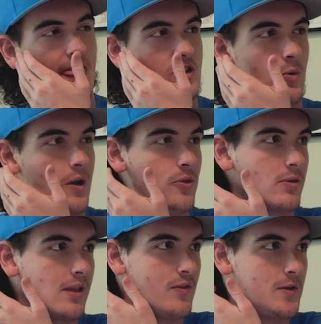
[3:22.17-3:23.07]

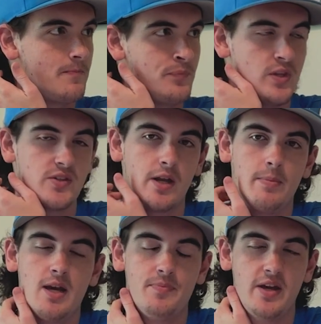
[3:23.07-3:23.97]
2311 is going to
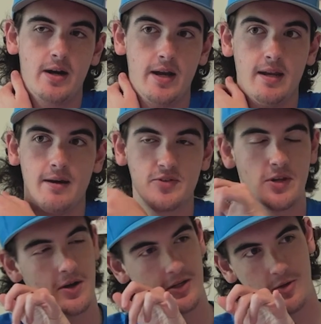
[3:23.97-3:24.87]
be up there, and I was
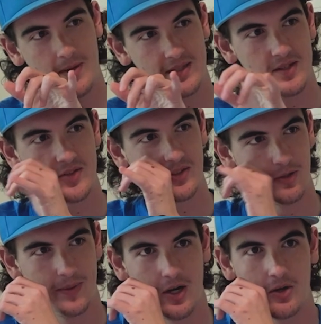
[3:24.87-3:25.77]
talking to you about this a little
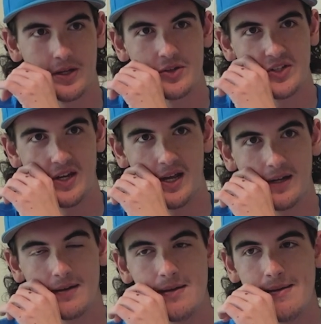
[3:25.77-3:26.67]
bit earlier today.
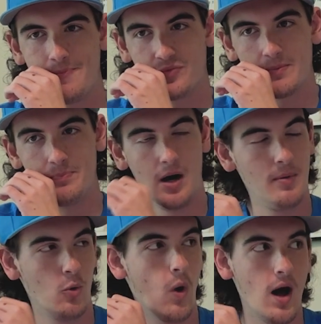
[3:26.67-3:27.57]

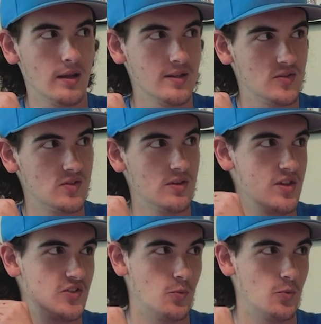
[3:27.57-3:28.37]
Bubba Wallace this